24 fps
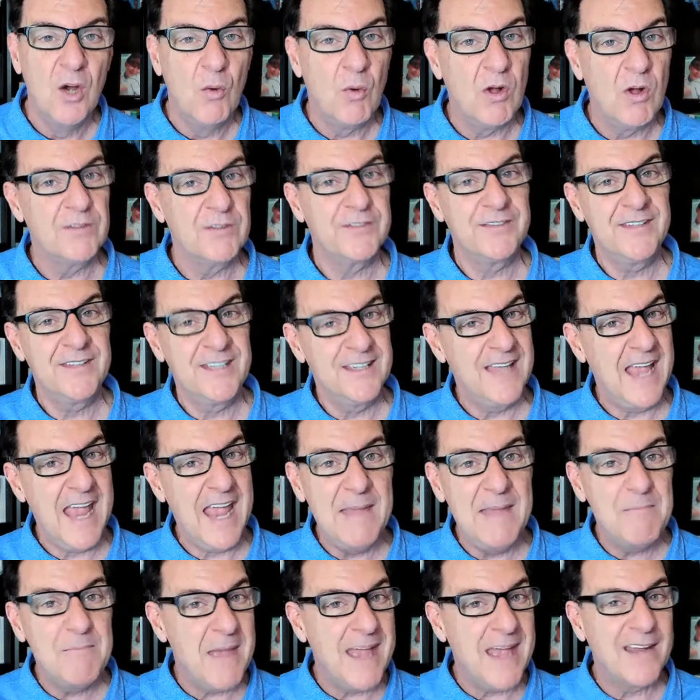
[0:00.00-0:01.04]
Well,
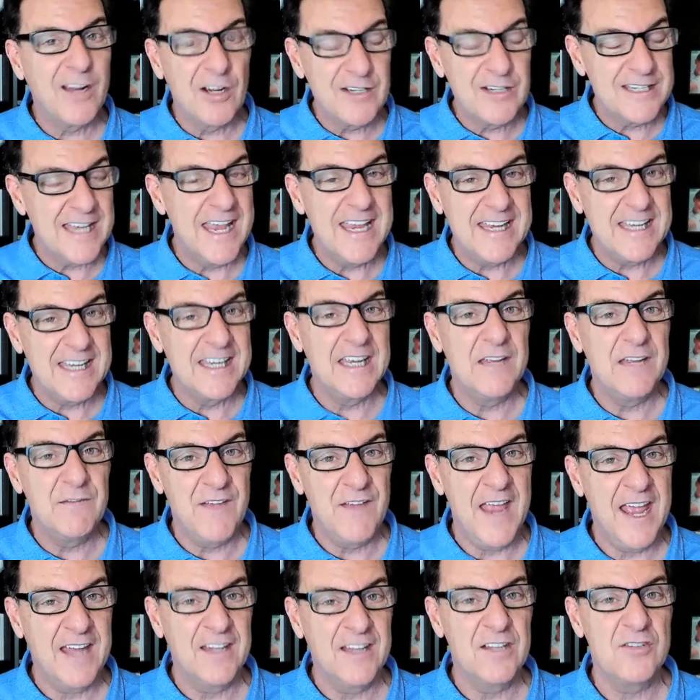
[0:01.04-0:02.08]
today men are taking
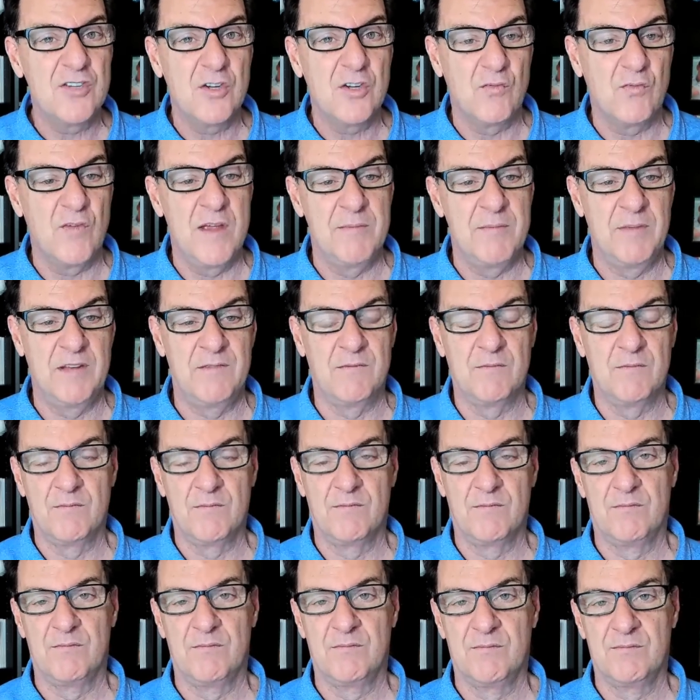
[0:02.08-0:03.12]
advantage of women
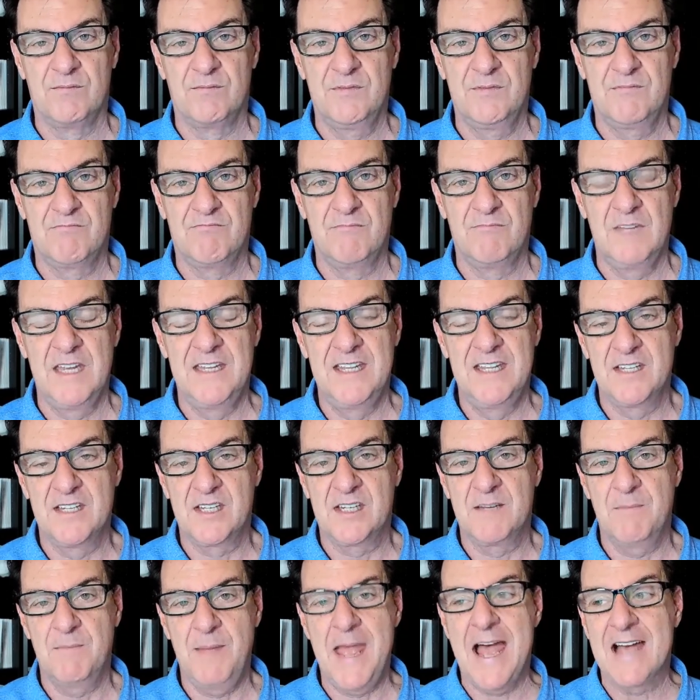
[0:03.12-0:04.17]
in this
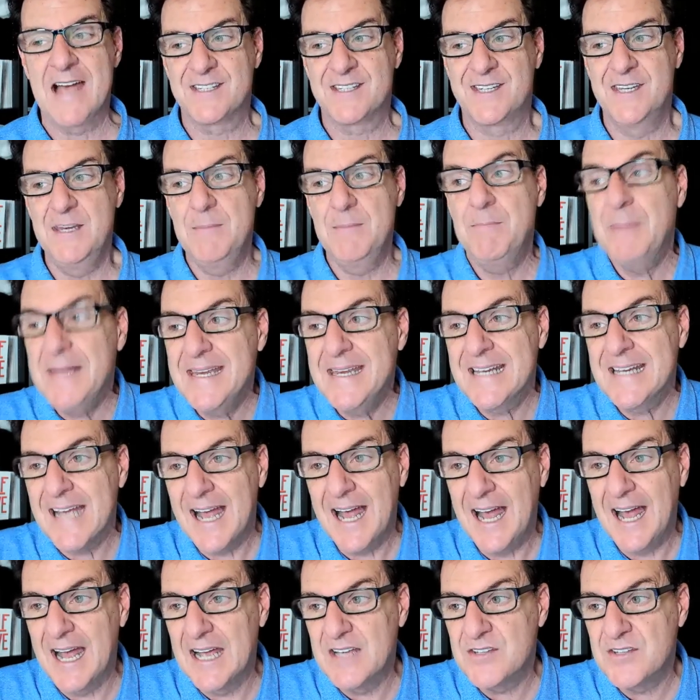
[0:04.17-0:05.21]
capacity
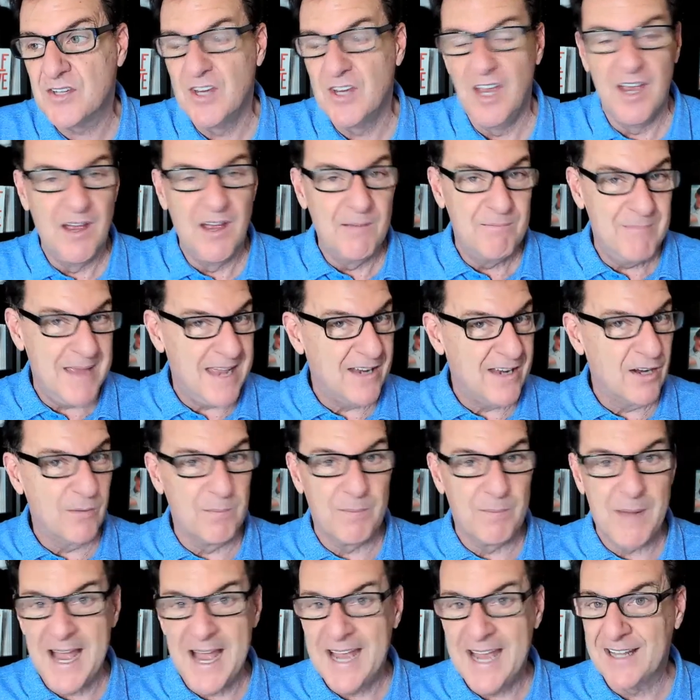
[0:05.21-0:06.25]
because men
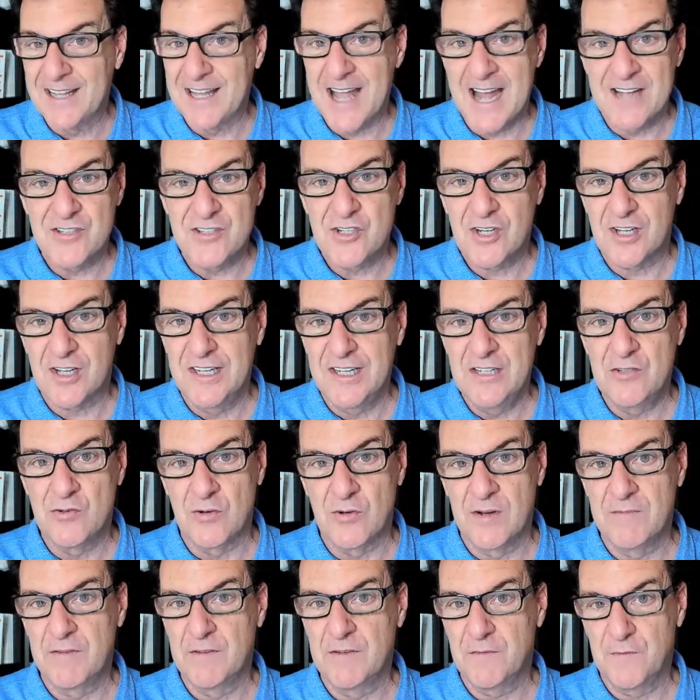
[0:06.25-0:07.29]
are biologically
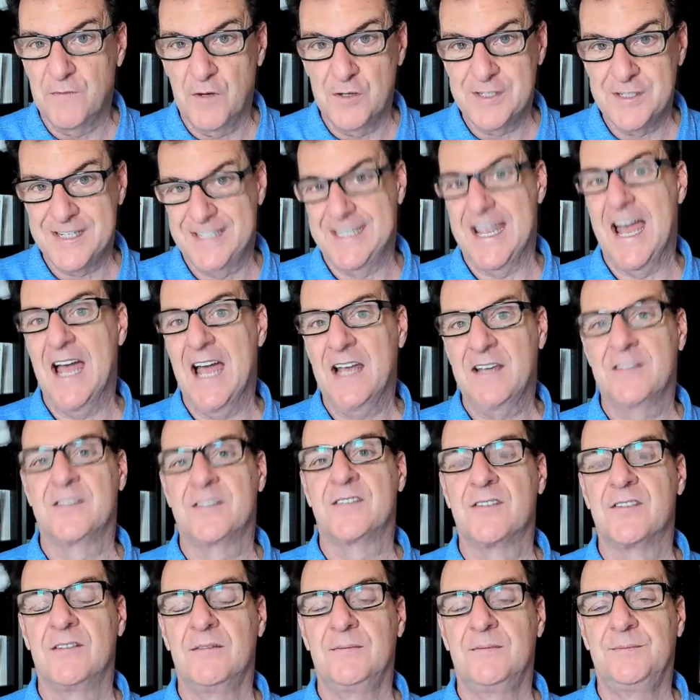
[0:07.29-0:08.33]
driven for
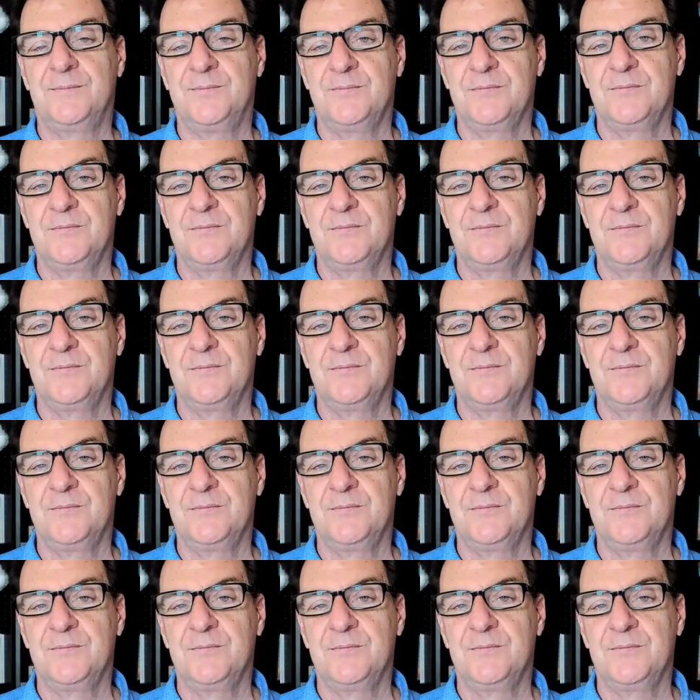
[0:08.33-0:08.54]
sex.